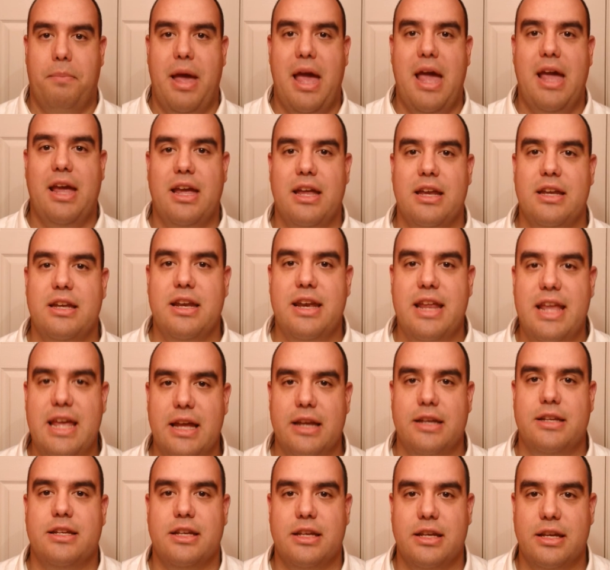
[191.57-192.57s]
pagan
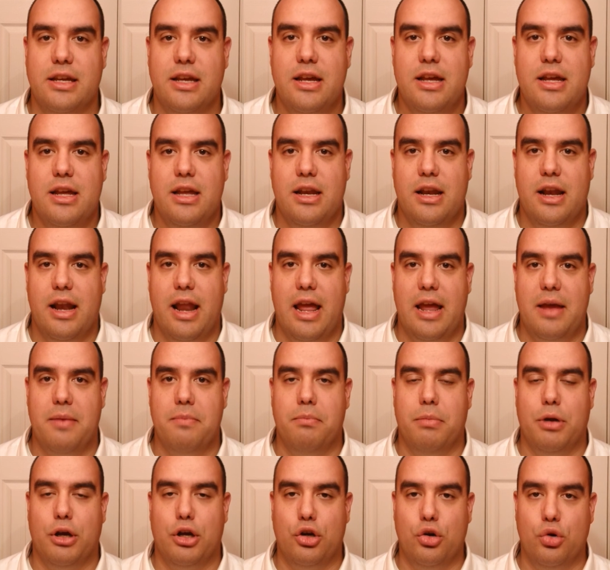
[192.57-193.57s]
deity
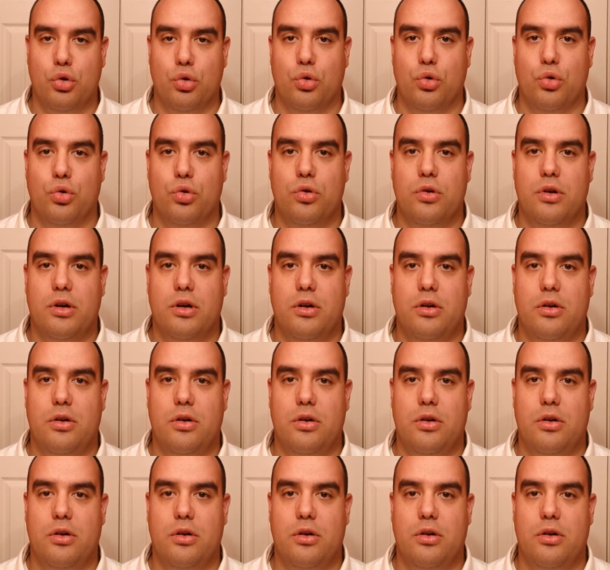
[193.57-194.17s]
named Bagul,